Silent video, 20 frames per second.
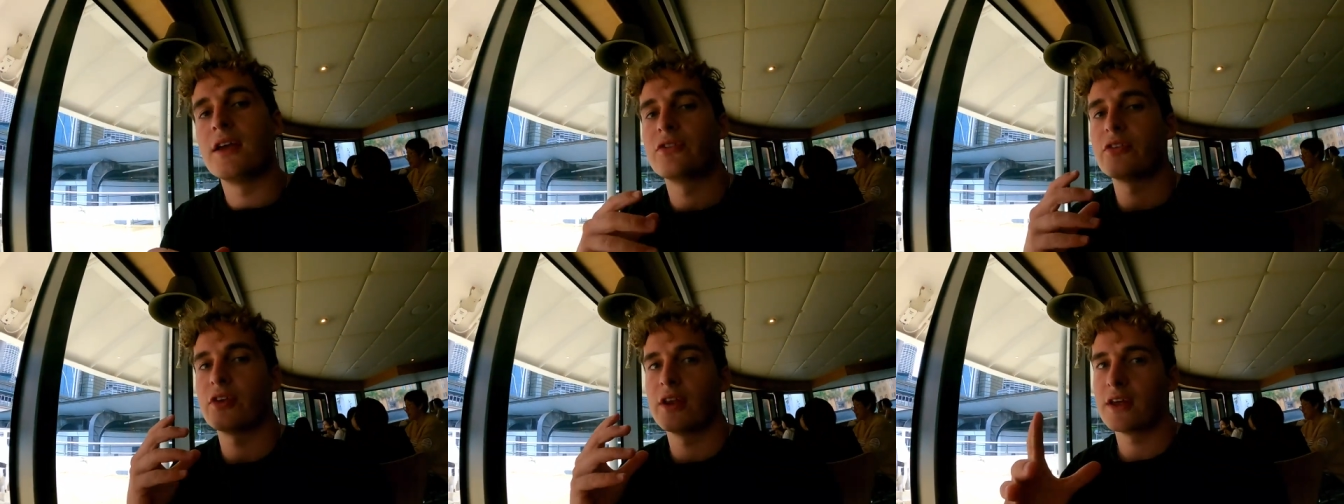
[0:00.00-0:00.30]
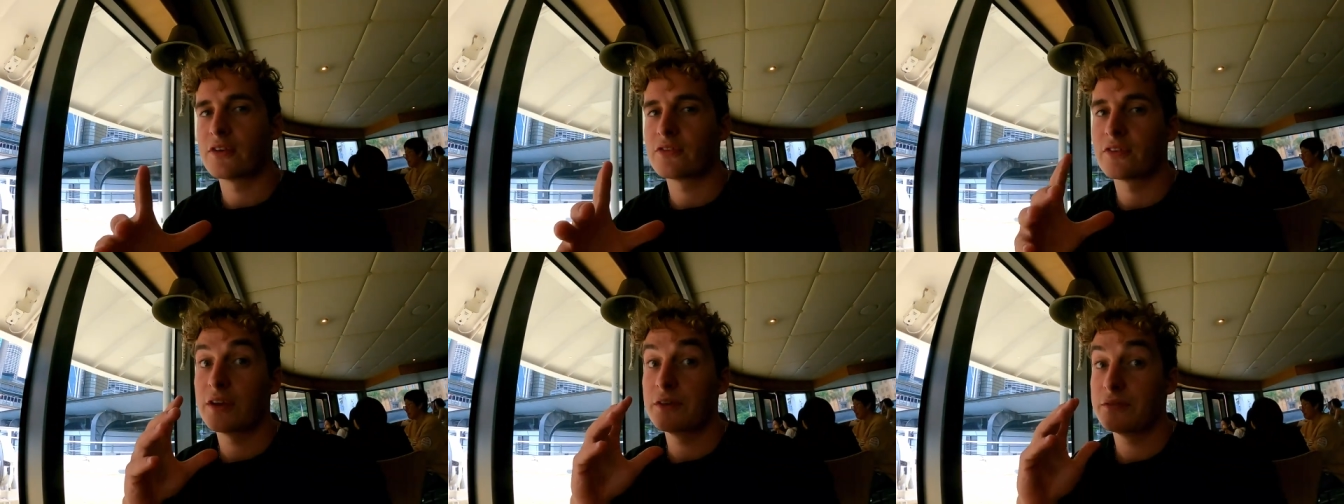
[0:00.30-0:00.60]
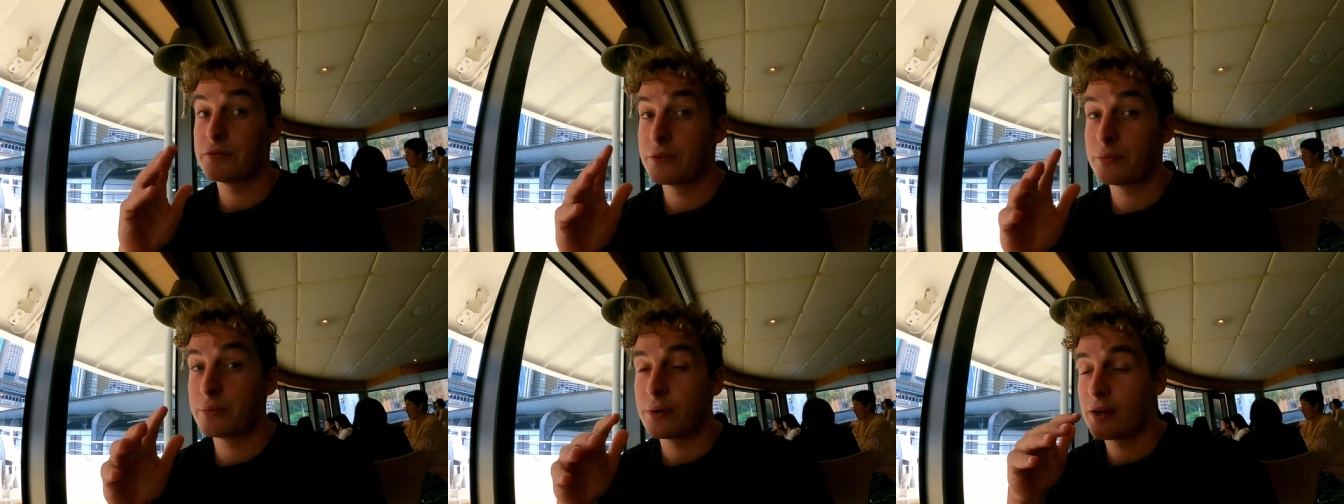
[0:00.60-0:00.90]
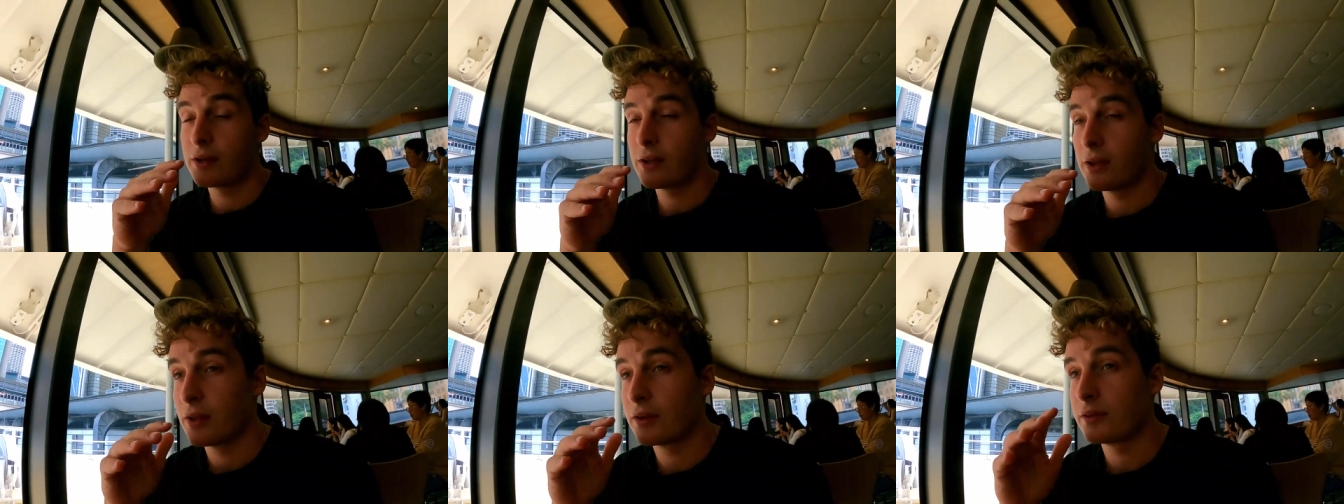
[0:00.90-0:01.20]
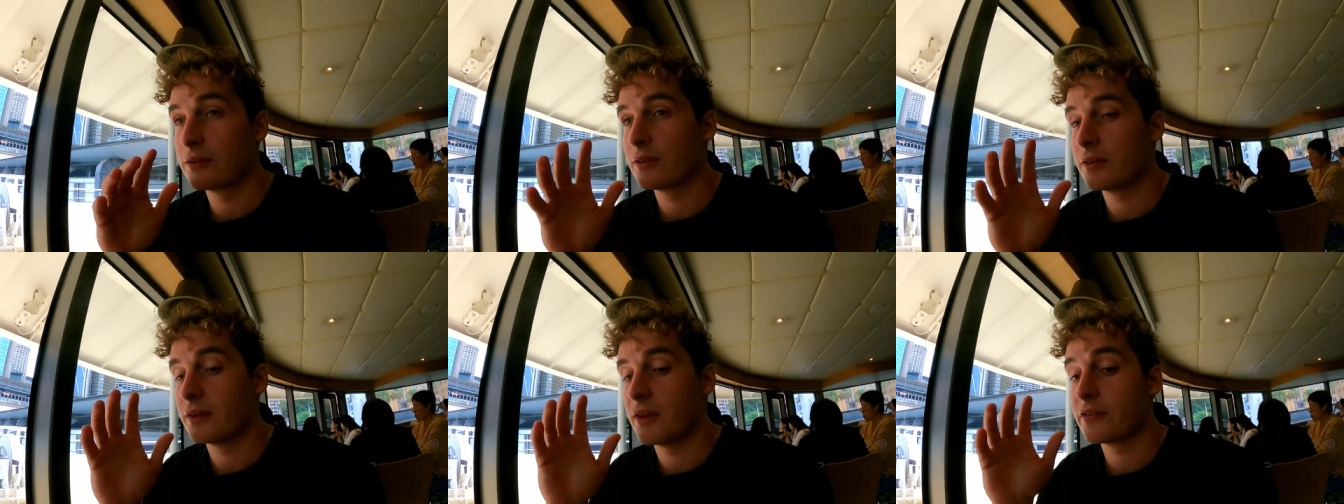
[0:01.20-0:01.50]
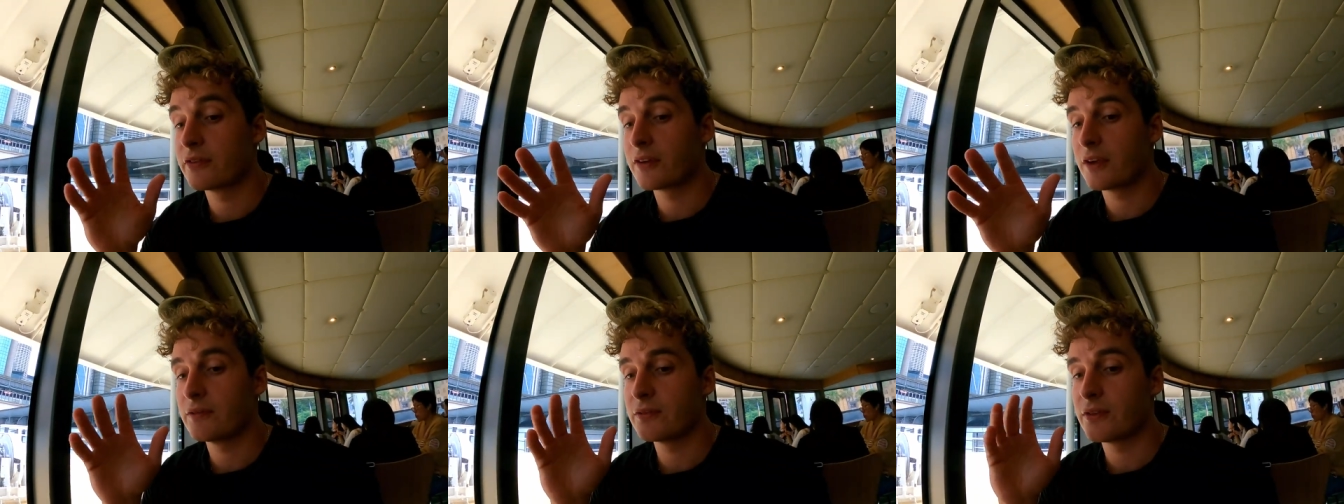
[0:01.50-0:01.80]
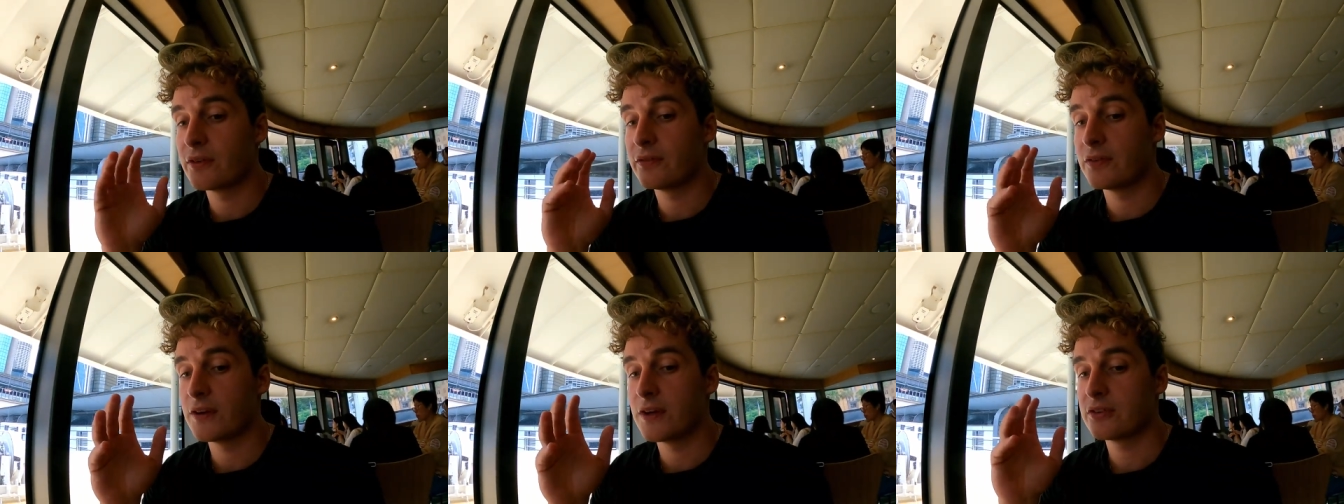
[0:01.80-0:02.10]
Okay, so let's give the uh, let's
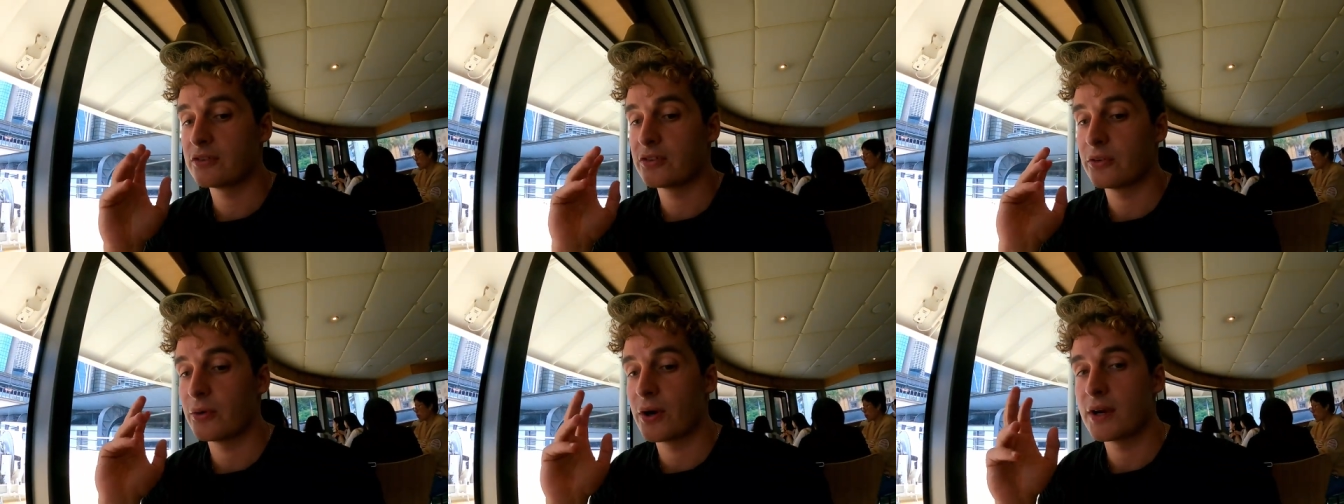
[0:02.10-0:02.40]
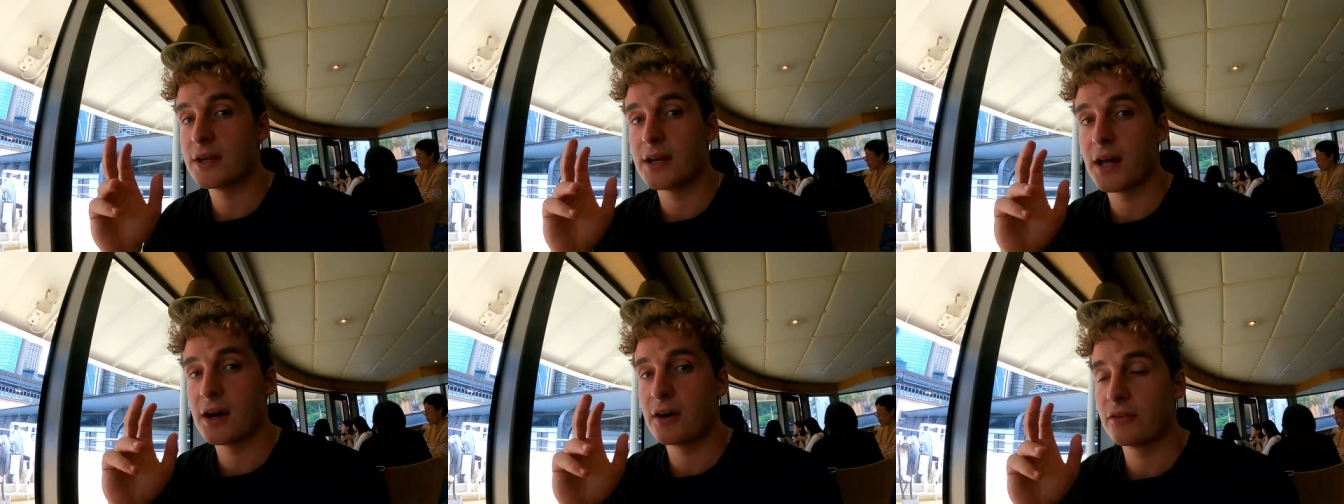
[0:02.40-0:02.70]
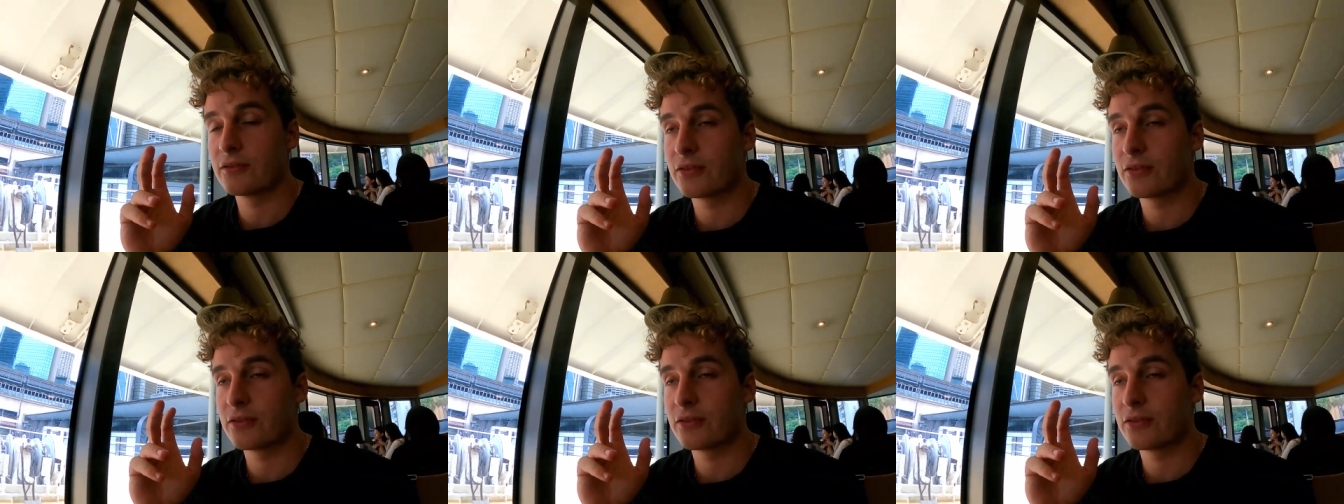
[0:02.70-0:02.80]
give the fish a rating